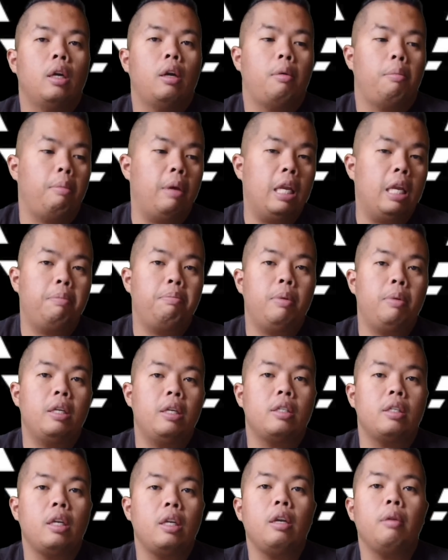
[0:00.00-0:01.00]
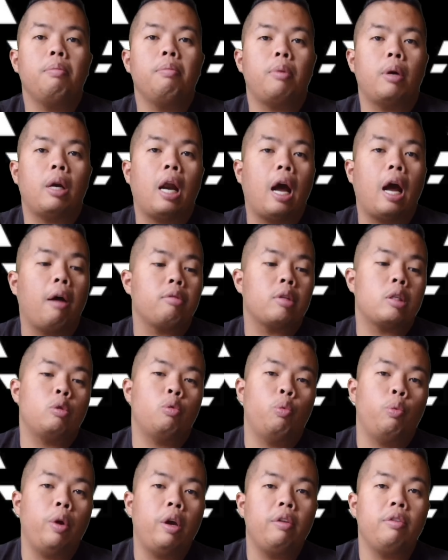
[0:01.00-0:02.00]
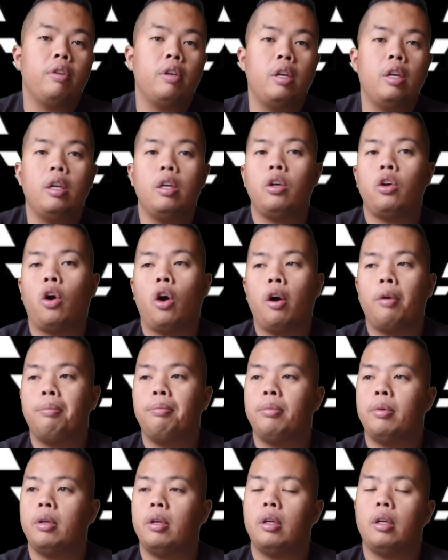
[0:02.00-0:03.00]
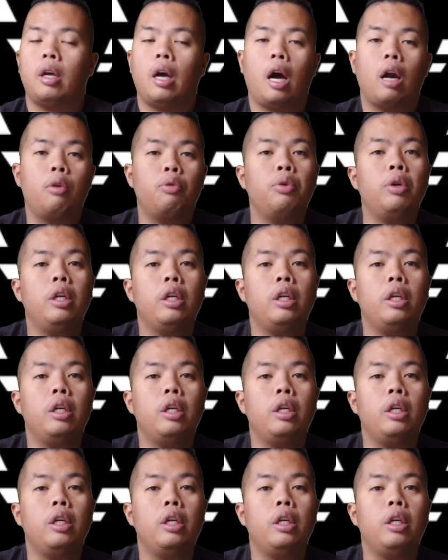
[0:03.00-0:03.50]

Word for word: mini PC perhaps with Geekom are really